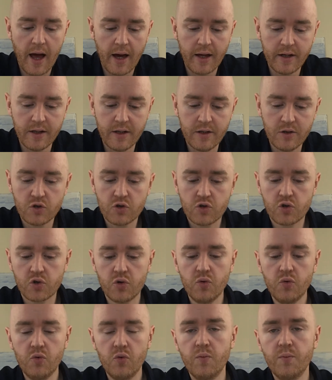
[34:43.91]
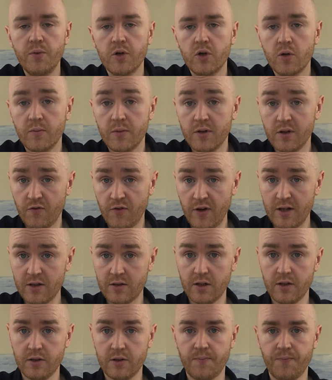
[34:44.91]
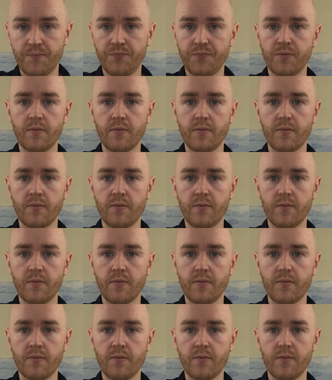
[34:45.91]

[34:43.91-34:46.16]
and it is true becoming defenseless